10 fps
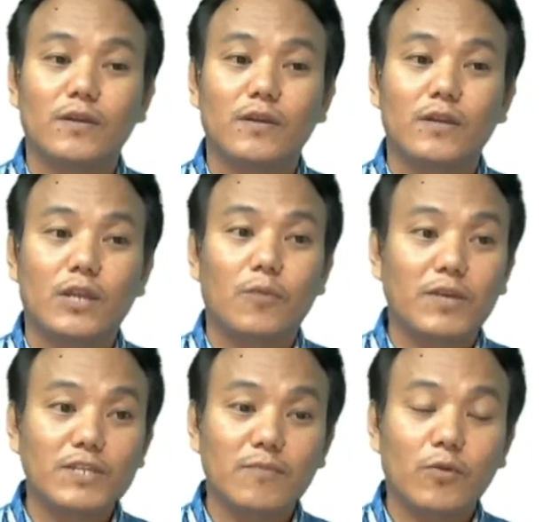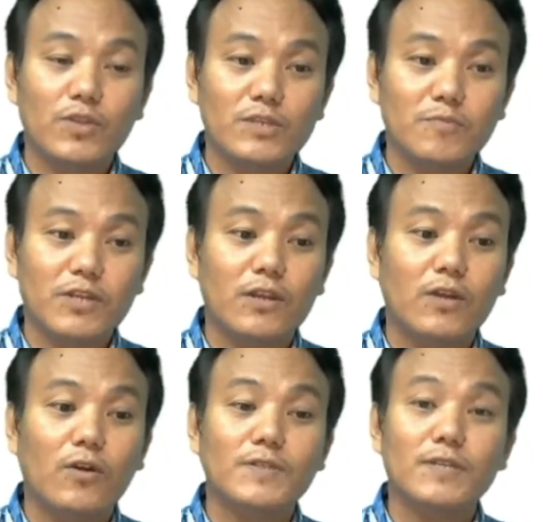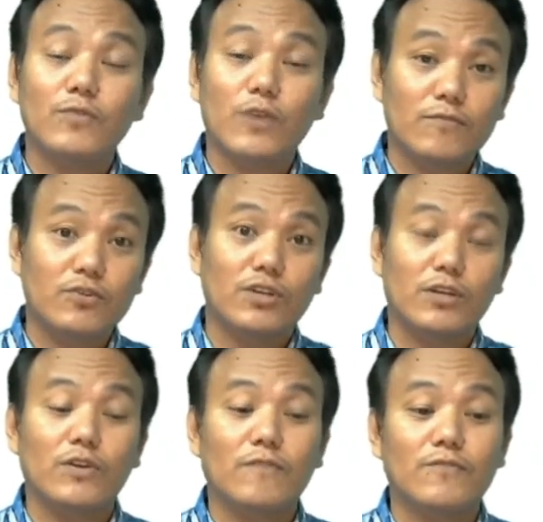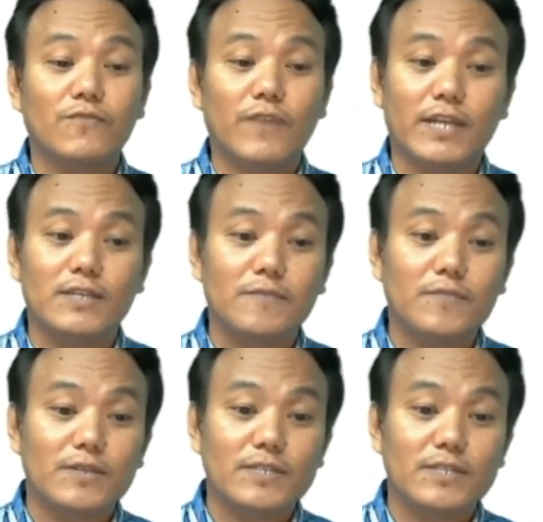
Now, based upon this particular concept, you have to find some